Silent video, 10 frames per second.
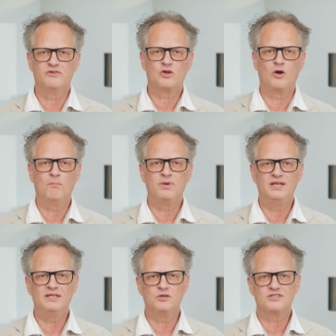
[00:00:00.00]
you will
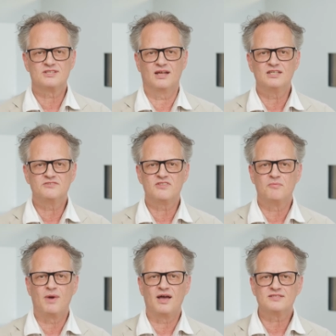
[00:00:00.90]
complete your studies with a
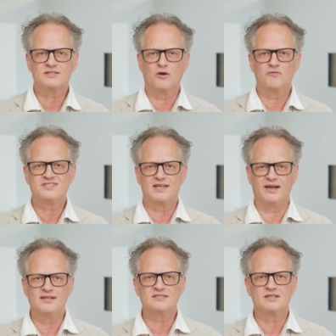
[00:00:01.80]
Master of
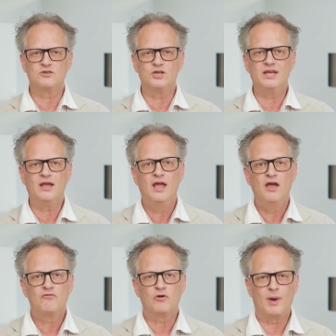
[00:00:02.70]
Science degree
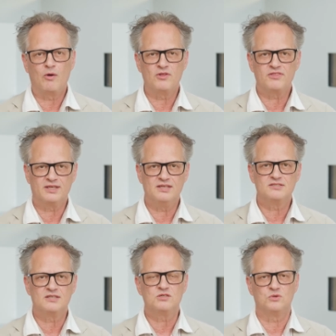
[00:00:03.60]
from our three
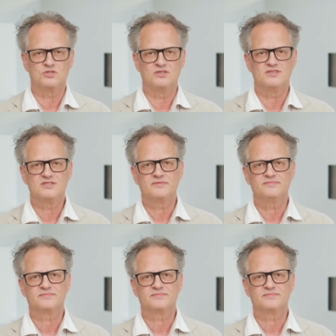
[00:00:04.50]
institutions.